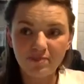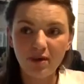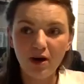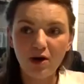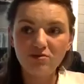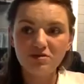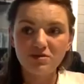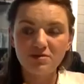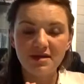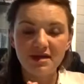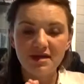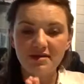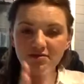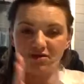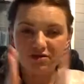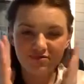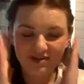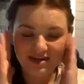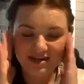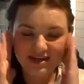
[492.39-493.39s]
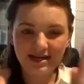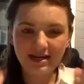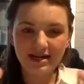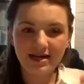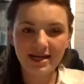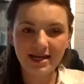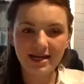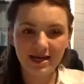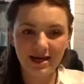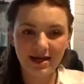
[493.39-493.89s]
But ultimately, if you're really
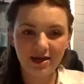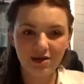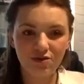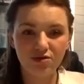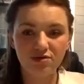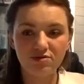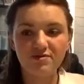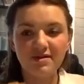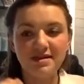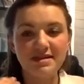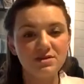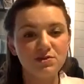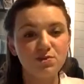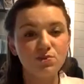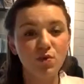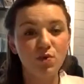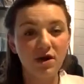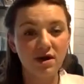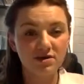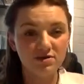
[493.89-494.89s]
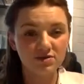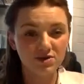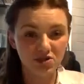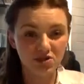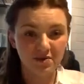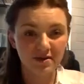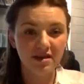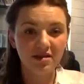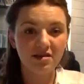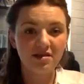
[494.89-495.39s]
clear on the reason why you're
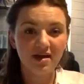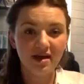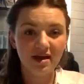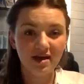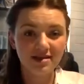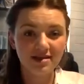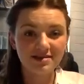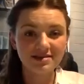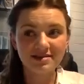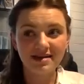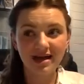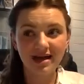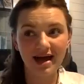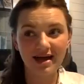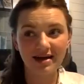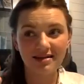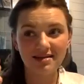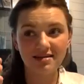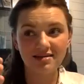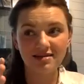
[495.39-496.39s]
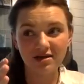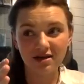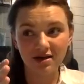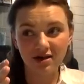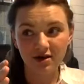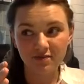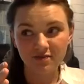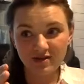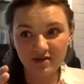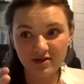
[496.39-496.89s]
doing things and the
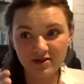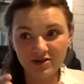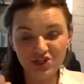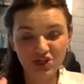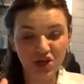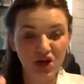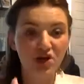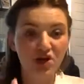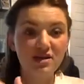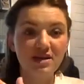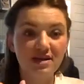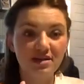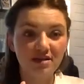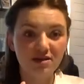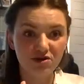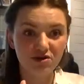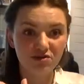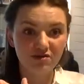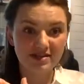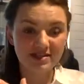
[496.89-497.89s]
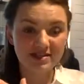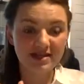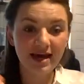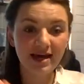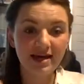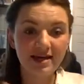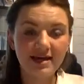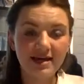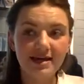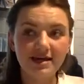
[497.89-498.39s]
journey that you're
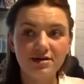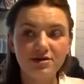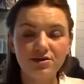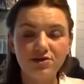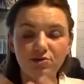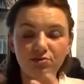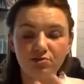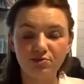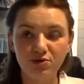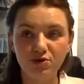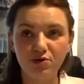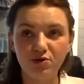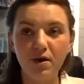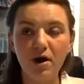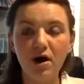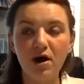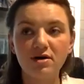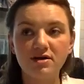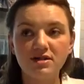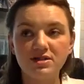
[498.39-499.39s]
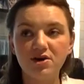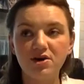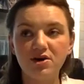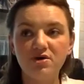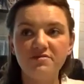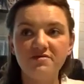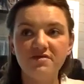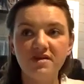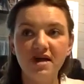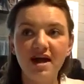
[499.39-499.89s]
entailing, you're part
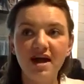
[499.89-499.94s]
of,